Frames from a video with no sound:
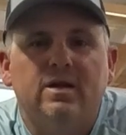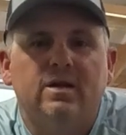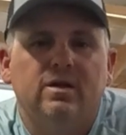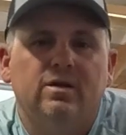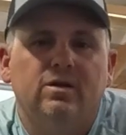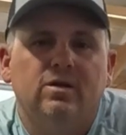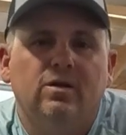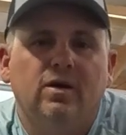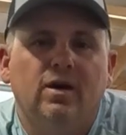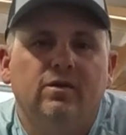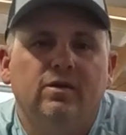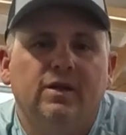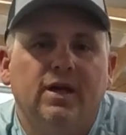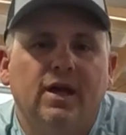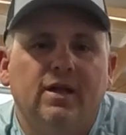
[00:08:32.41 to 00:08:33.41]
And you know, I
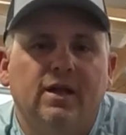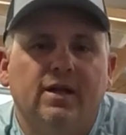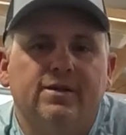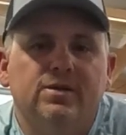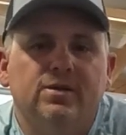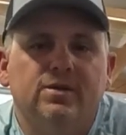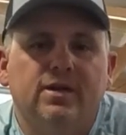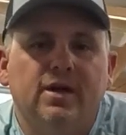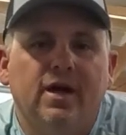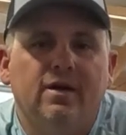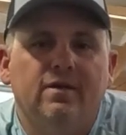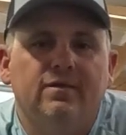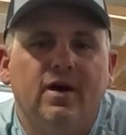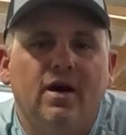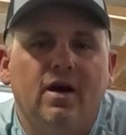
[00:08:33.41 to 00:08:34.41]
only got like
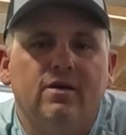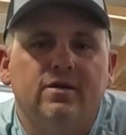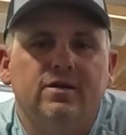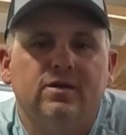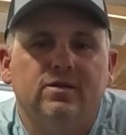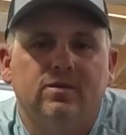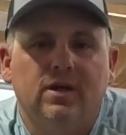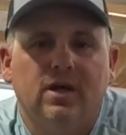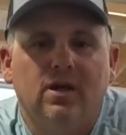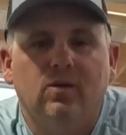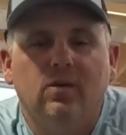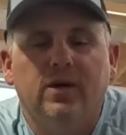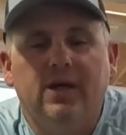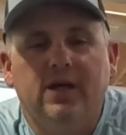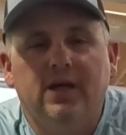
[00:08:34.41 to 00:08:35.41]
2.5 hours because we got to
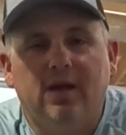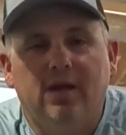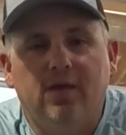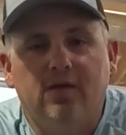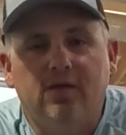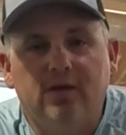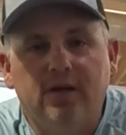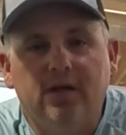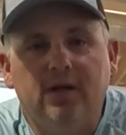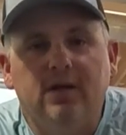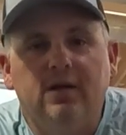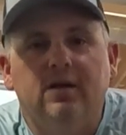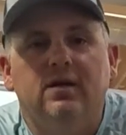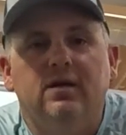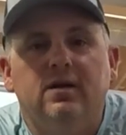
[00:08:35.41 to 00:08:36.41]
weigh in at 3.